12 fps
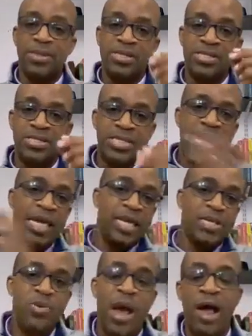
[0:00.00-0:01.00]
But the
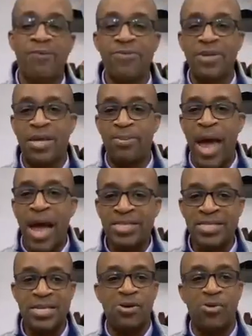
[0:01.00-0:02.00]
second you have the
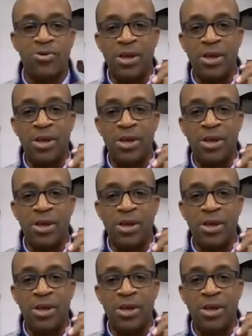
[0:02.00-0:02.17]
capacity